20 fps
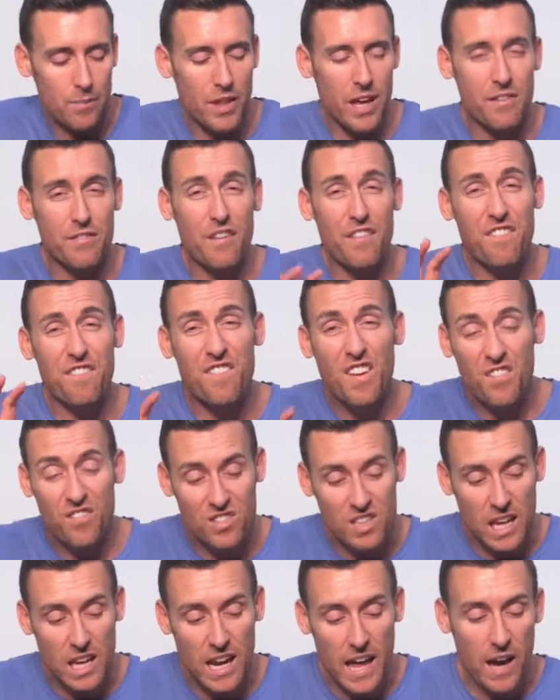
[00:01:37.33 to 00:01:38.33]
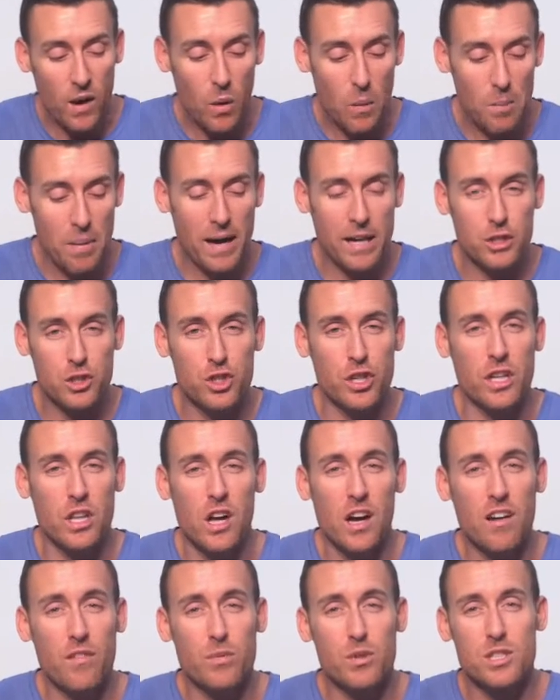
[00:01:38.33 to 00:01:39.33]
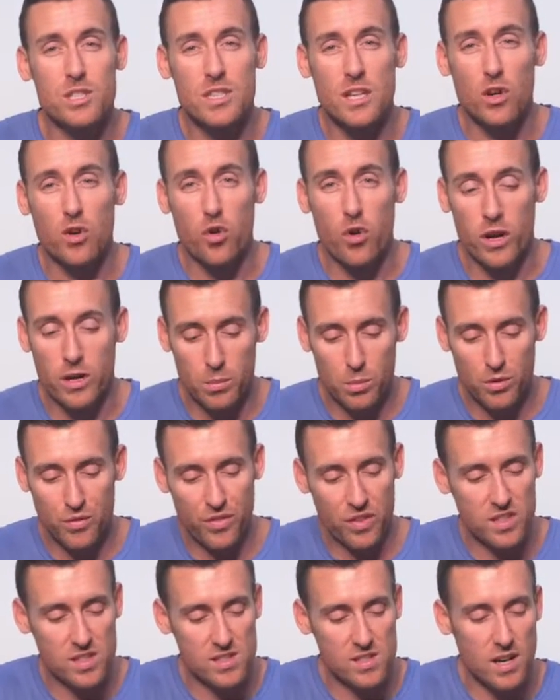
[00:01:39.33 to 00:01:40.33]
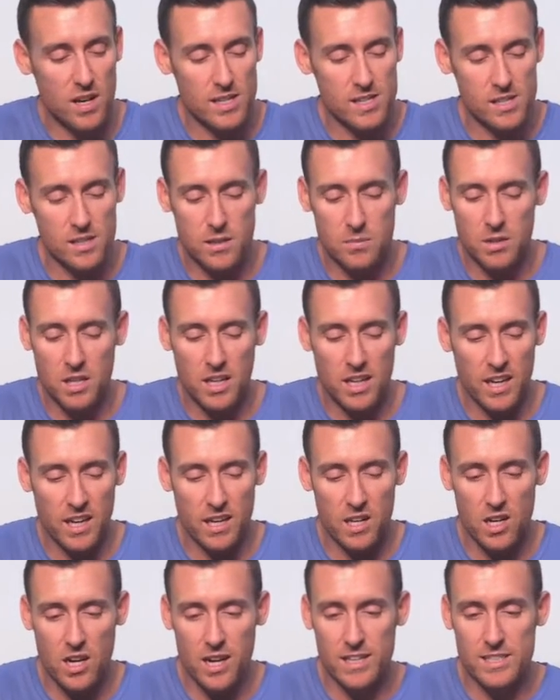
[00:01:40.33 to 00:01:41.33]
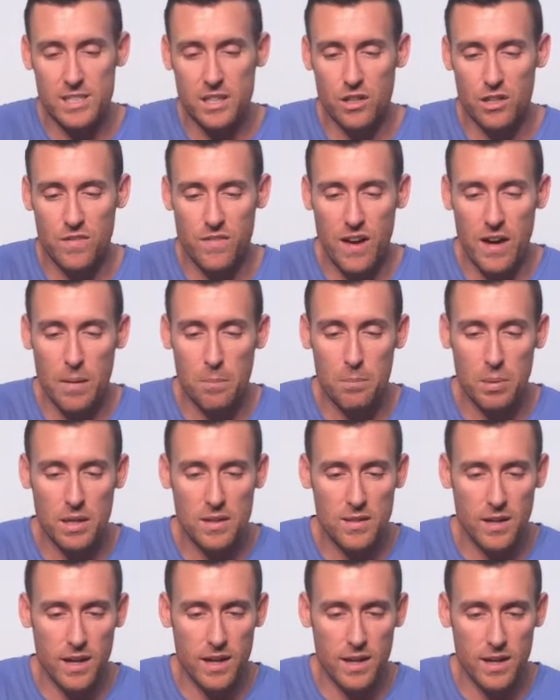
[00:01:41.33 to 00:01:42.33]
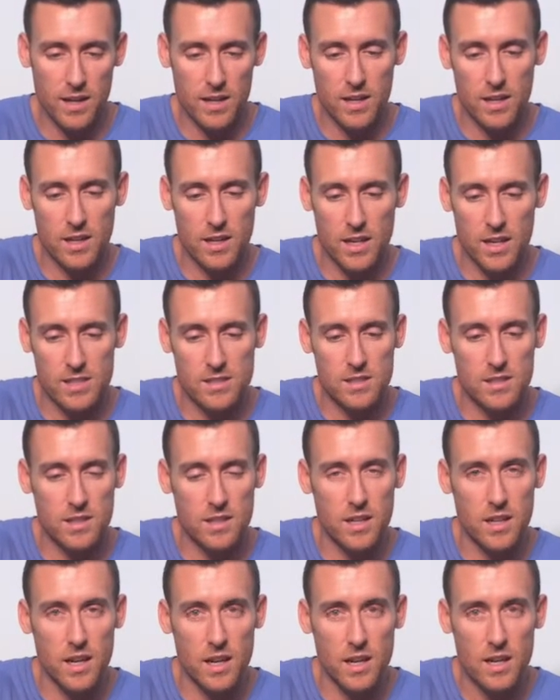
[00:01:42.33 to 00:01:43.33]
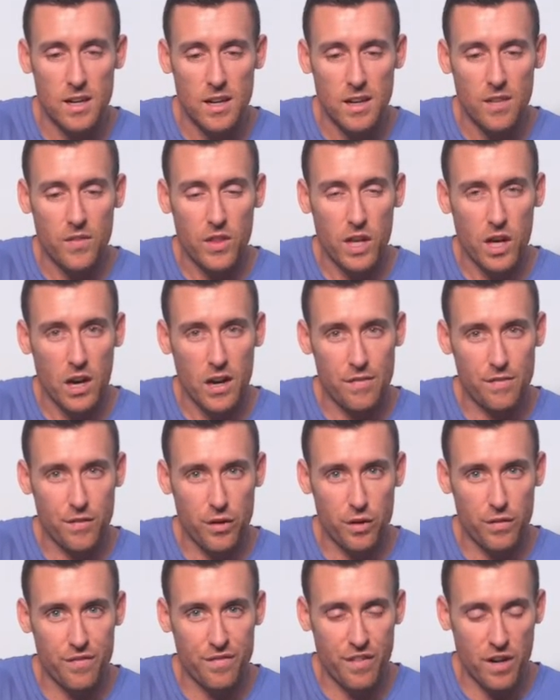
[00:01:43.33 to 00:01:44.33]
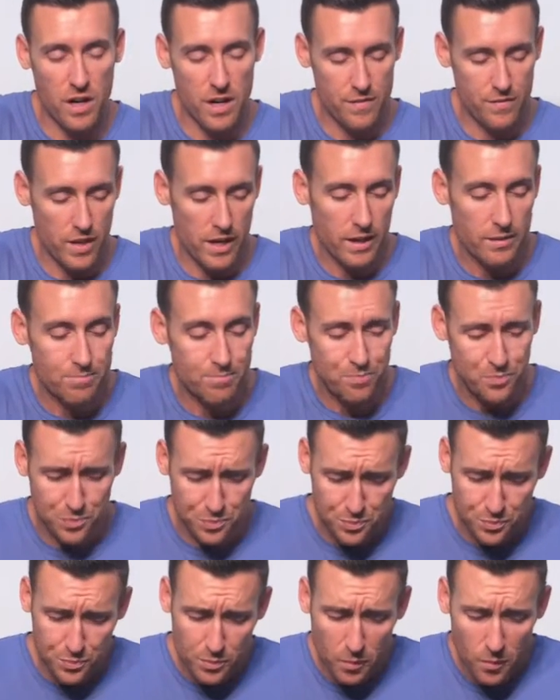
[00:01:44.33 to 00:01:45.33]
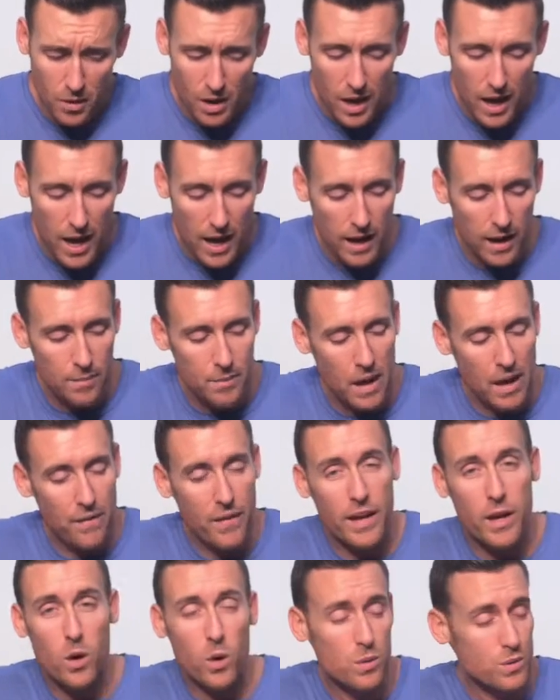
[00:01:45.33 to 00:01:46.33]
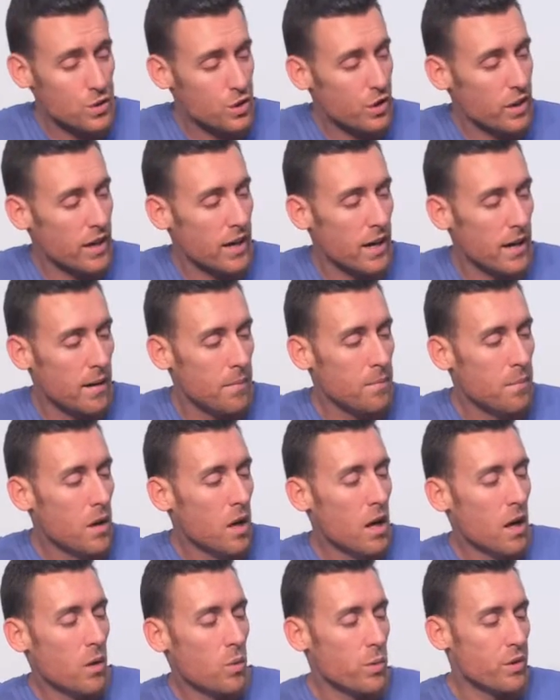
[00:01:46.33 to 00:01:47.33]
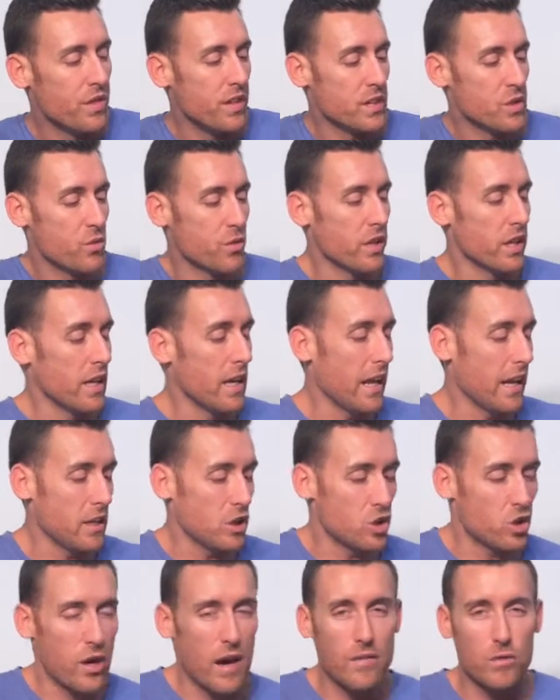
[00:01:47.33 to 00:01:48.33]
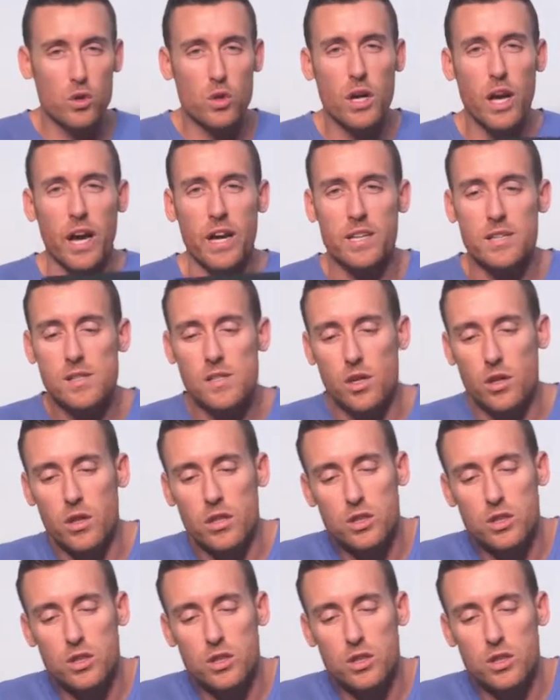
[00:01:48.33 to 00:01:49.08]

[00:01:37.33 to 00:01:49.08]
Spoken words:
They have a 15-hour battery life, which is incredible for the size of them. You can get an idea of how big they are here next to the iPhone 5 there. And they also come with this really neat travel case.